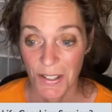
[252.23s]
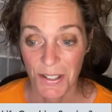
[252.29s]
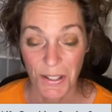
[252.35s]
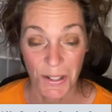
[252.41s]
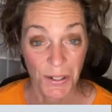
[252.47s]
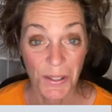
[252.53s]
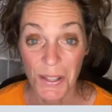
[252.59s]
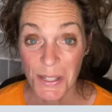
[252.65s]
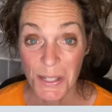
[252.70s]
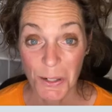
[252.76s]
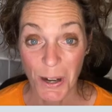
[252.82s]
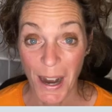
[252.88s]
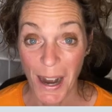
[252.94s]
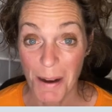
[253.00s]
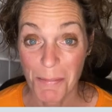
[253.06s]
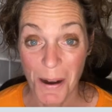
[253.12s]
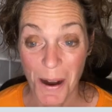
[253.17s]
turn all this
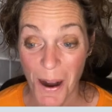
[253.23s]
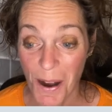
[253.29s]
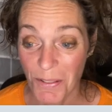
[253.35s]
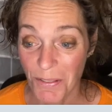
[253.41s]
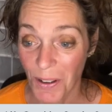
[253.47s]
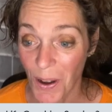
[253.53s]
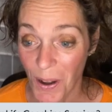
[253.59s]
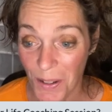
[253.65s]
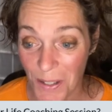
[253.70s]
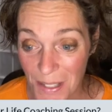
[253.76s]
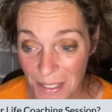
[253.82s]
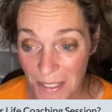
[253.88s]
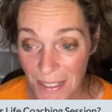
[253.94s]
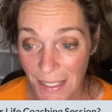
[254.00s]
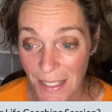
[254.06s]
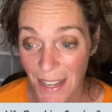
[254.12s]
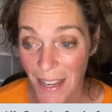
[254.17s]
crap off,
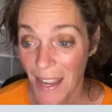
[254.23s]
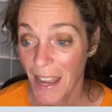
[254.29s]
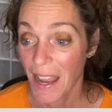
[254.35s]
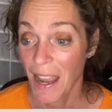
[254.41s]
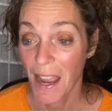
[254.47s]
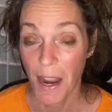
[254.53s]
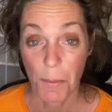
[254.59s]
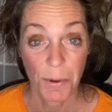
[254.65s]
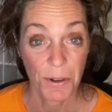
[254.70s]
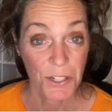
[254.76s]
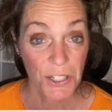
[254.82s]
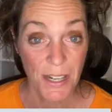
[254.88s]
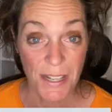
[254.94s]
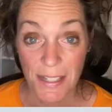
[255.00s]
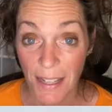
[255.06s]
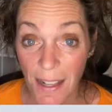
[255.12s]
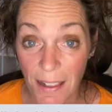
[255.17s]
honestly.
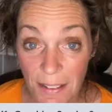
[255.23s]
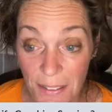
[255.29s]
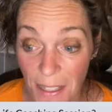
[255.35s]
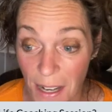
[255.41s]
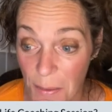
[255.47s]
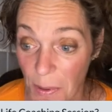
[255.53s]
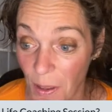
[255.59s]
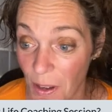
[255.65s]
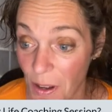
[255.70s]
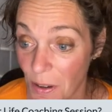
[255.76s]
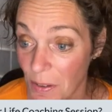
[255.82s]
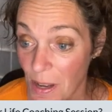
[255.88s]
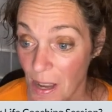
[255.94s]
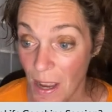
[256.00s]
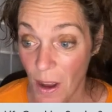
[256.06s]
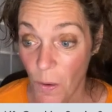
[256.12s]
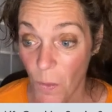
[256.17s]
Appreciate silent time alone.
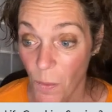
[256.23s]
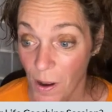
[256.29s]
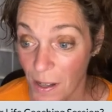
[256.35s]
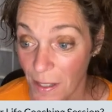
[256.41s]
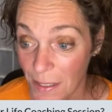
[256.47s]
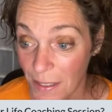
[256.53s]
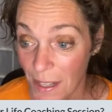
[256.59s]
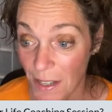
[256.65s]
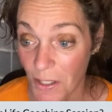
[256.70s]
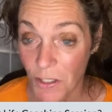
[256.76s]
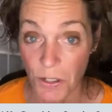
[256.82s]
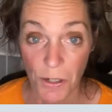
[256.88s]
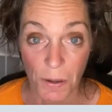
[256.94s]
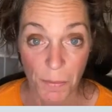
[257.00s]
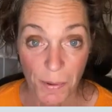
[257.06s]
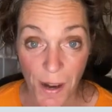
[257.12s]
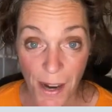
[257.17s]
Walk in nature.
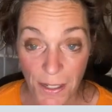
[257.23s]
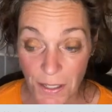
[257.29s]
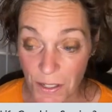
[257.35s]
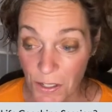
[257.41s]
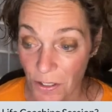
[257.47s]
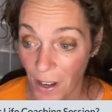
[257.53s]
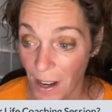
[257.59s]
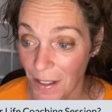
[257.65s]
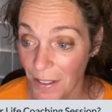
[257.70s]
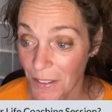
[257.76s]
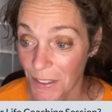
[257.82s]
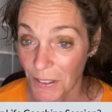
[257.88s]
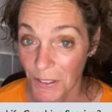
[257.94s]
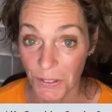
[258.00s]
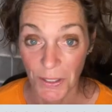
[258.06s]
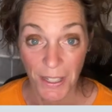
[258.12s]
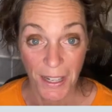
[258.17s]
Practice
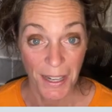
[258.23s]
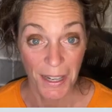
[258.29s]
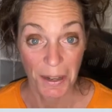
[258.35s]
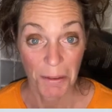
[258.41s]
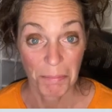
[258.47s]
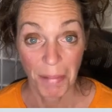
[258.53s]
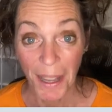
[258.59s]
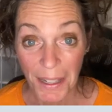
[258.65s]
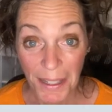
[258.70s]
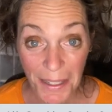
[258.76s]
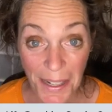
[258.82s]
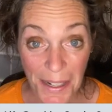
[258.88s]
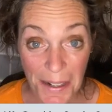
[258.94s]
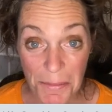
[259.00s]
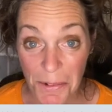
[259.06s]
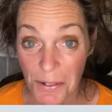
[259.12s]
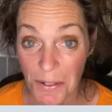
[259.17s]
gratitude. Pet an
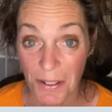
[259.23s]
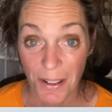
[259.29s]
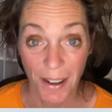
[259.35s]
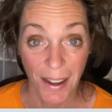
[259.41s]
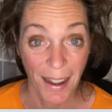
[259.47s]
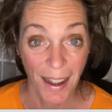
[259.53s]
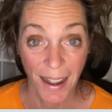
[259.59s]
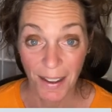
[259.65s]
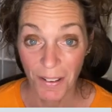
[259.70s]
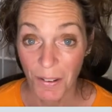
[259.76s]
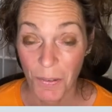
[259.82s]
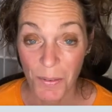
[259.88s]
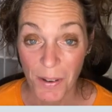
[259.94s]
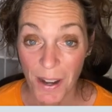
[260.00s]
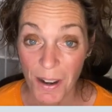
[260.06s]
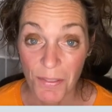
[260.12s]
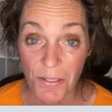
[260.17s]
animal.
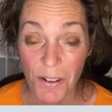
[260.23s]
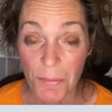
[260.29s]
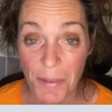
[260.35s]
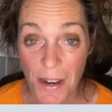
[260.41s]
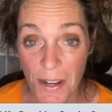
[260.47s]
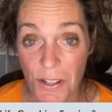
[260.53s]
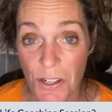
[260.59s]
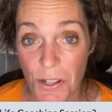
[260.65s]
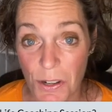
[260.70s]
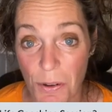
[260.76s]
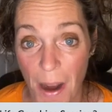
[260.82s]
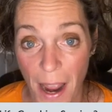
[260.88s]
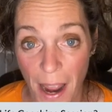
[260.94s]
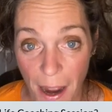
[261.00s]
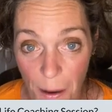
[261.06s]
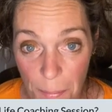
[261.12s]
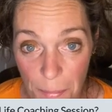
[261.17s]
Whatever makes you
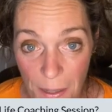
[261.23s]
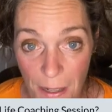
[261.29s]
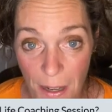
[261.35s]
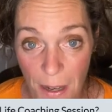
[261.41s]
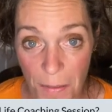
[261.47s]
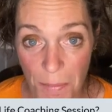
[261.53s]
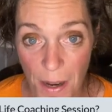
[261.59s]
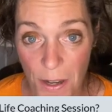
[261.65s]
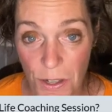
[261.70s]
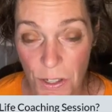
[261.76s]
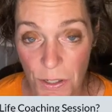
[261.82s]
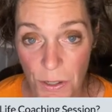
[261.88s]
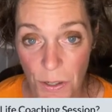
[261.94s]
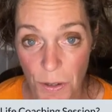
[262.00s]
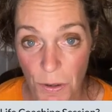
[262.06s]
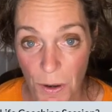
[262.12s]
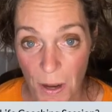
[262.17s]
happy and makes
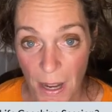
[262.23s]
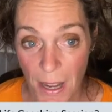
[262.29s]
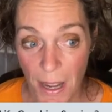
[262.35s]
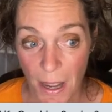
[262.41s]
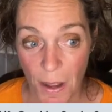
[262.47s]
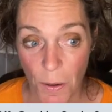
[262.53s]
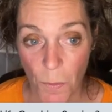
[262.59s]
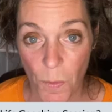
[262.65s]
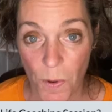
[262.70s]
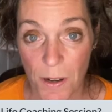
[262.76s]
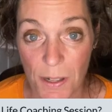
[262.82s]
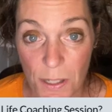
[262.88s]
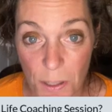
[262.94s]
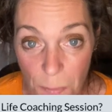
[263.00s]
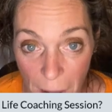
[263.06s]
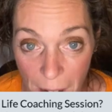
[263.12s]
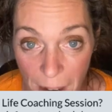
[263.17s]
you want to
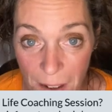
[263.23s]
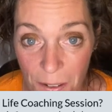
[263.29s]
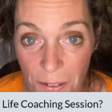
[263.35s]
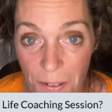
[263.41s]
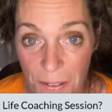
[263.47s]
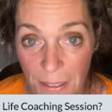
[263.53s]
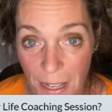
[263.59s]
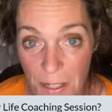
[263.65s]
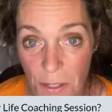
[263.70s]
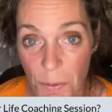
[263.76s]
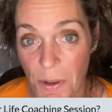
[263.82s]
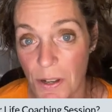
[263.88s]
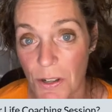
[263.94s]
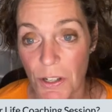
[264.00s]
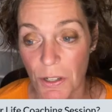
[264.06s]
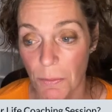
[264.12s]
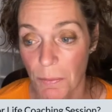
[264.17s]
smile, that's what
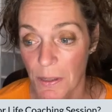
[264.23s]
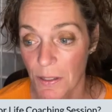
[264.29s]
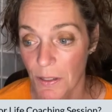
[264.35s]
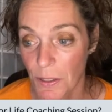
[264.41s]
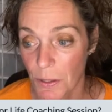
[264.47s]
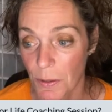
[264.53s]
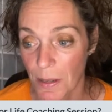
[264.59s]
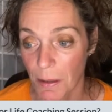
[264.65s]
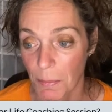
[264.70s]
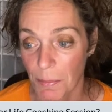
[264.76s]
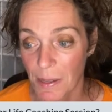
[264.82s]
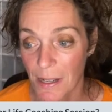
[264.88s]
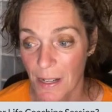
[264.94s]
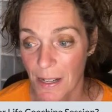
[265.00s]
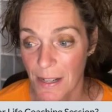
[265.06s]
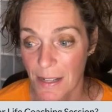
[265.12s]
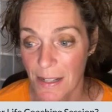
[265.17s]
you should be doing,
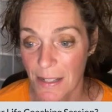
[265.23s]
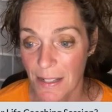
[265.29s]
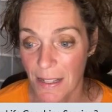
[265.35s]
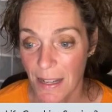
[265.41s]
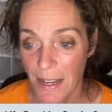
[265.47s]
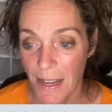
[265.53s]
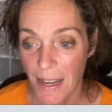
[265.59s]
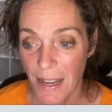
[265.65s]
because